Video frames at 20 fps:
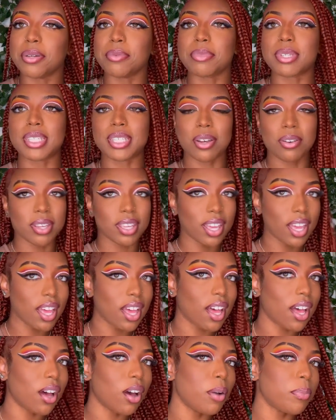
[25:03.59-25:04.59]
So
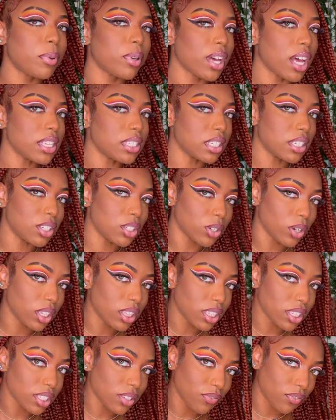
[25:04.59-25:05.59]
yeah, I hope you guys
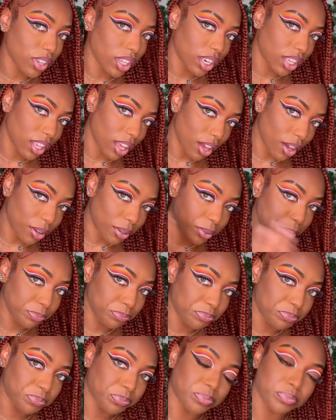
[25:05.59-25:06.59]
enjoyed this video.
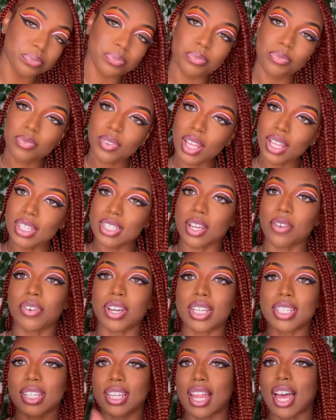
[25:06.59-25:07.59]
Don't
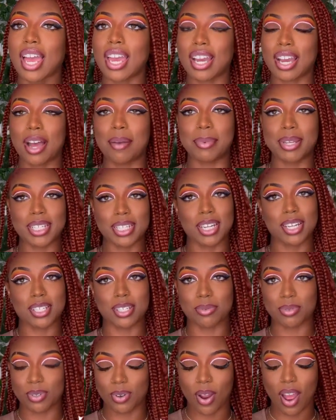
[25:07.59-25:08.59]
forget to like, comment, share,
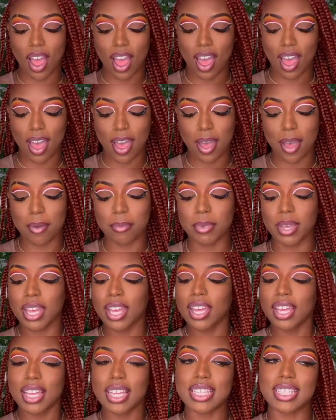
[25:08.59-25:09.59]
subscribe.
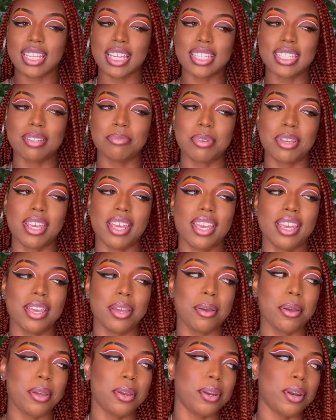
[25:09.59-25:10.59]
It's good to
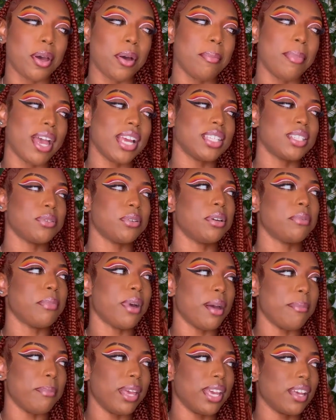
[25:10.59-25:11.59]
be, you know, back doing
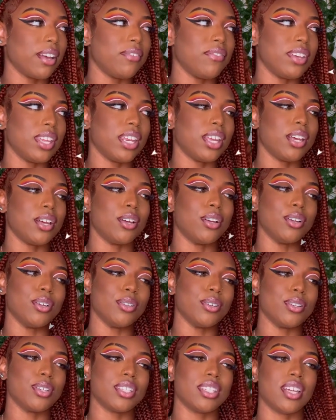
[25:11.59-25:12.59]
my makeup
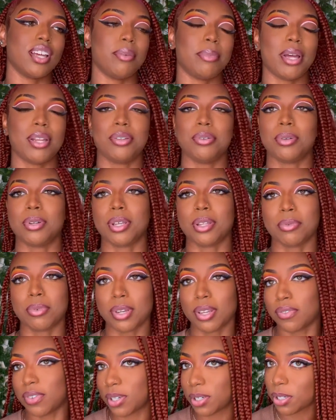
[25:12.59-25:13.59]
videos. I'll do another
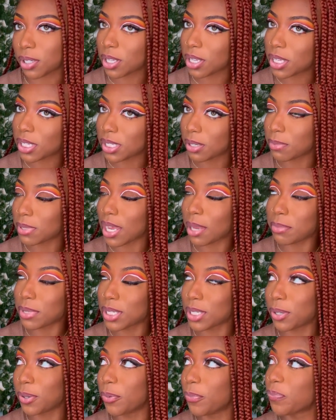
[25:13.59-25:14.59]
one eventually sometime
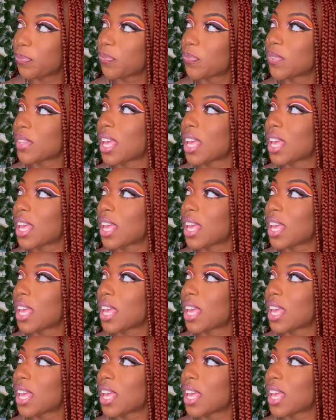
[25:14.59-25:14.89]
soon.